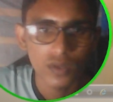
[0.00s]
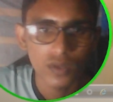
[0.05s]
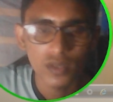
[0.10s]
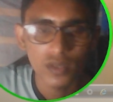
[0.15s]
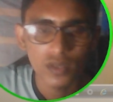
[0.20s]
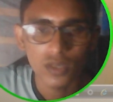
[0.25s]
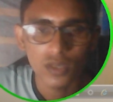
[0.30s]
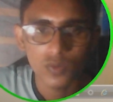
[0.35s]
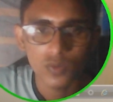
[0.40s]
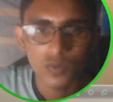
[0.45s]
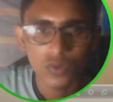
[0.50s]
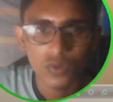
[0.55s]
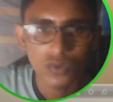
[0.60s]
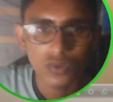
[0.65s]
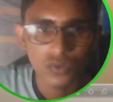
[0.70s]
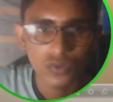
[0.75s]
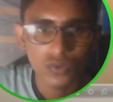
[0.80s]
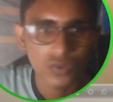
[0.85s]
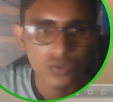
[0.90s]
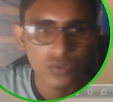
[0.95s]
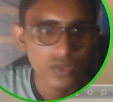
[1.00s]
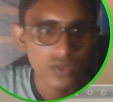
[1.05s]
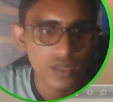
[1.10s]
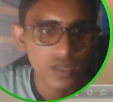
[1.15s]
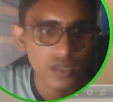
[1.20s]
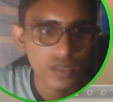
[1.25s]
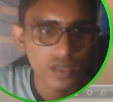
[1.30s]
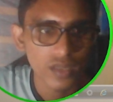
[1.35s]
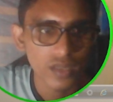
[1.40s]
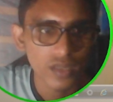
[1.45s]
If you want to take
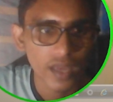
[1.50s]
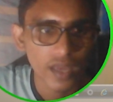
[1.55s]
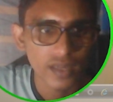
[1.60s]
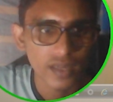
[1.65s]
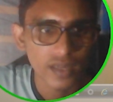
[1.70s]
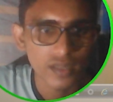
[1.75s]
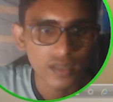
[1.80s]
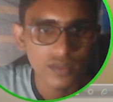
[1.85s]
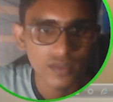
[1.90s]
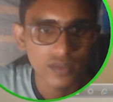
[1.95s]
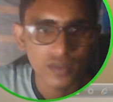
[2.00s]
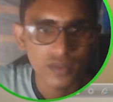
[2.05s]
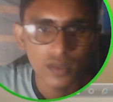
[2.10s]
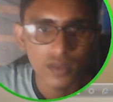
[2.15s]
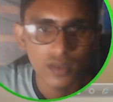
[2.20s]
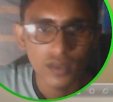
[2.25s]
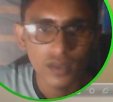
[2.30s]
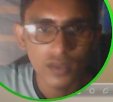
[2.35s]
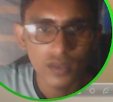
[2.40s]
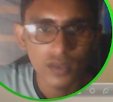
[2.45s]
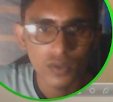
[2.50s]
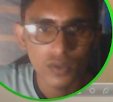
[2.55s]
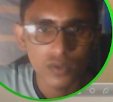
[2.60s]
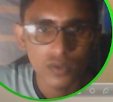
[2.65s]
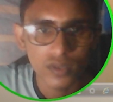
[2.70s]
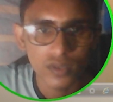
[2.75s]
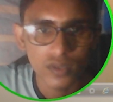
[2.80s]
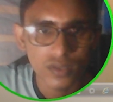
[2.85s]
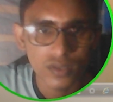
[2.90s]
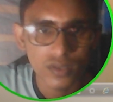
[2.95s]
it again your
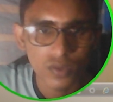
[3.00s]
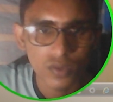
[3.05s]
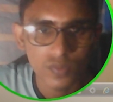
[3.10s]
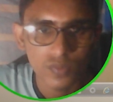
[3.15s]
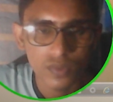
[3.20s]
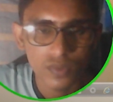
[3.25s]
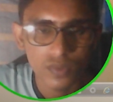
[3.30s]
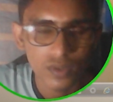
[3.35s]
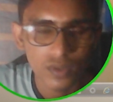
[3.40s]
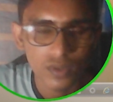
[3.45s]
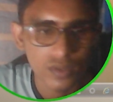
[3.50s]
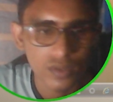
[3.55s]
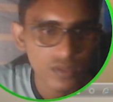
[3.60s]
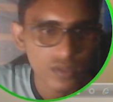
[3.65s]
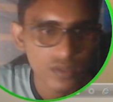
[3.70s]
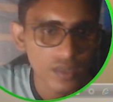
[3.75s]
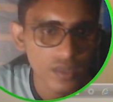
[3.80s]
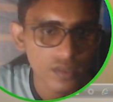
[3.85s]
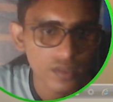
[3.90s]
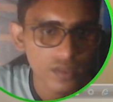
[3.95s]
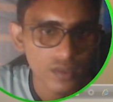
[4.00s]
desktop site,